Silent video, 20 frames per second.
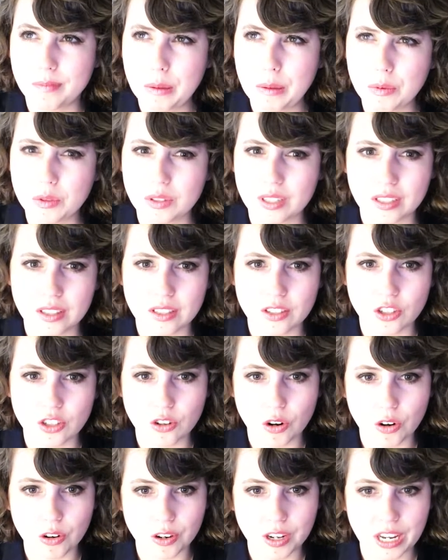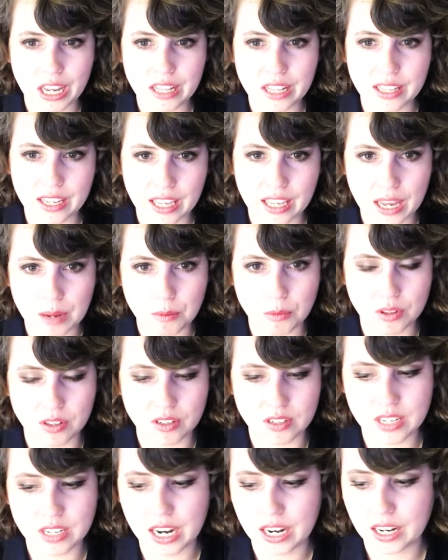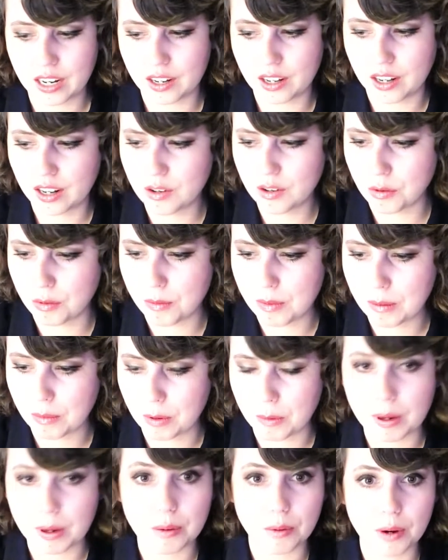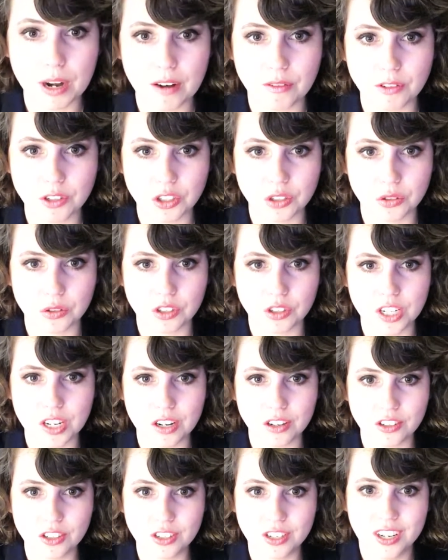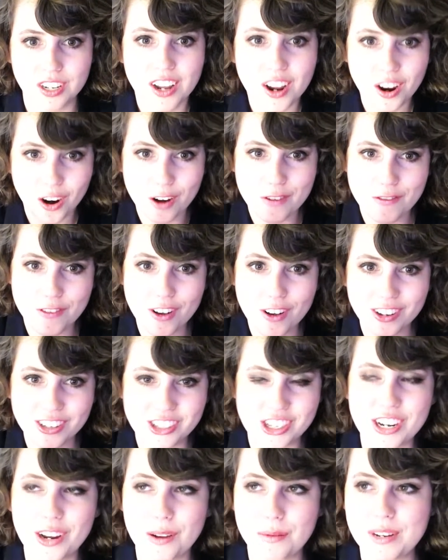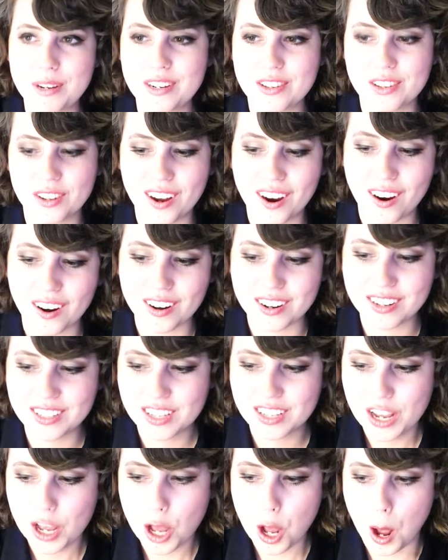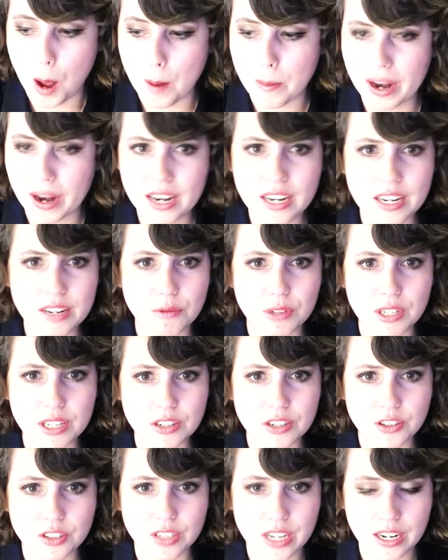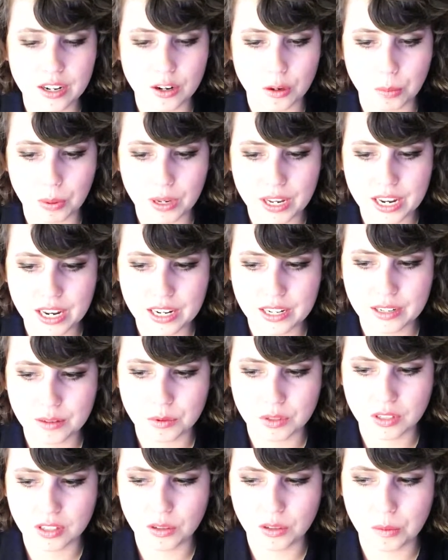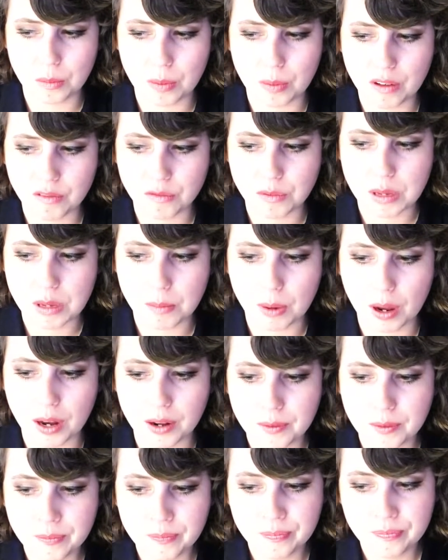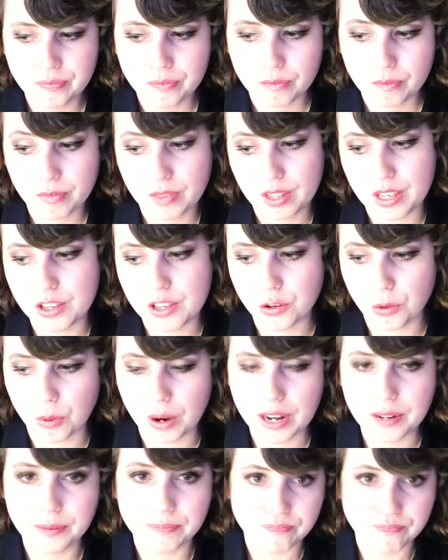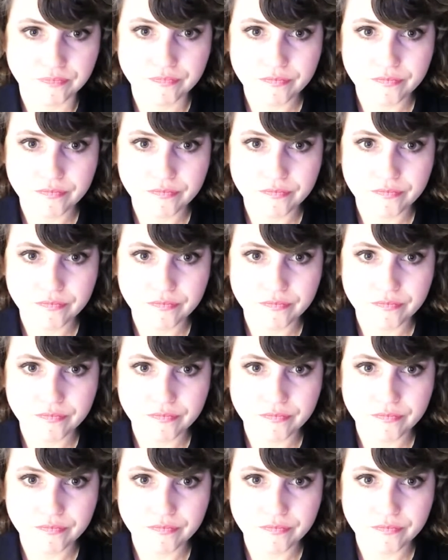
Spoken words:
maybe it was like the starter kit that came with a deck. I don't remember, but whatever. So her fault. She got me into the cards. I didn't really understand how to play it. It was a little above me, but either way,